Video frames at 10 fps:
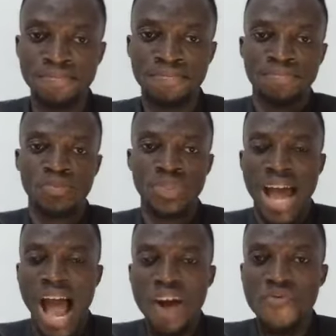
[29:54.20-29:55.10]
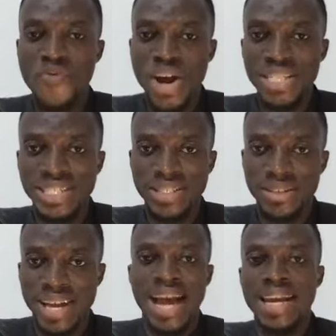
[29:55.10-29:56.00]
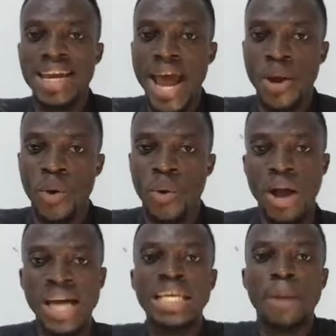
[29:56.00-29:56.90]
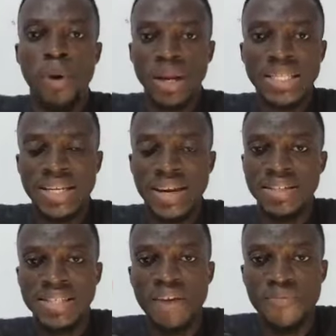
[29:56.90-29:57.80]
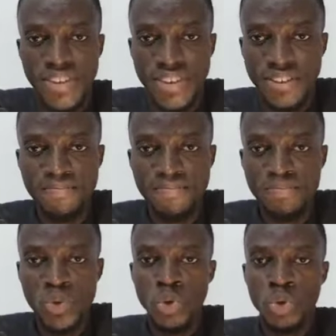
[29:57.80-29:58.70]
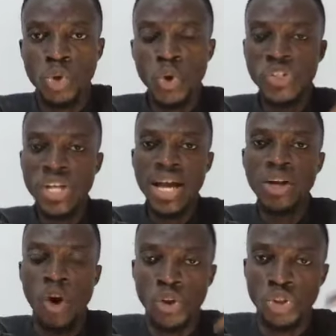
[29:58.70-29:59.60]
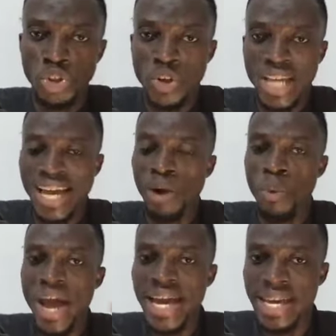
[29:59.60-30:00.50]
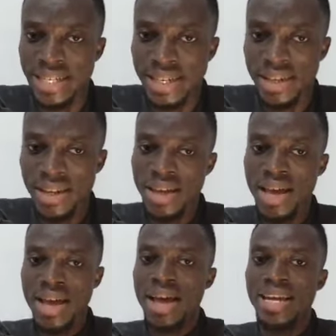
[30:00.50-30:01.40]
the average Ghanaian, you know, are politically savvy, socially conscious and awakened, and they are